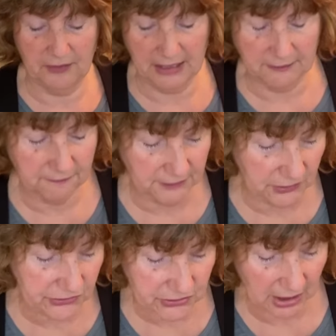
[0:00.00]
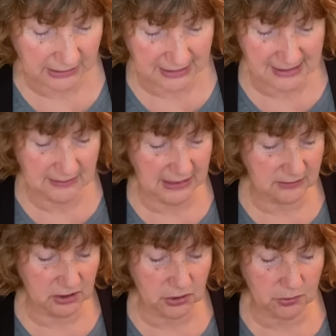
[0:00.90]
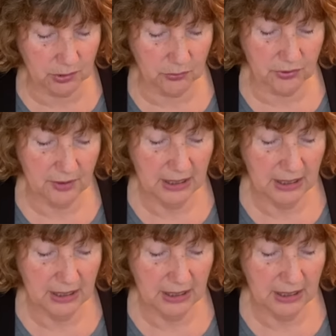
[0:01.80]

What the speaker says: and feel stuck. Isn't that the truth?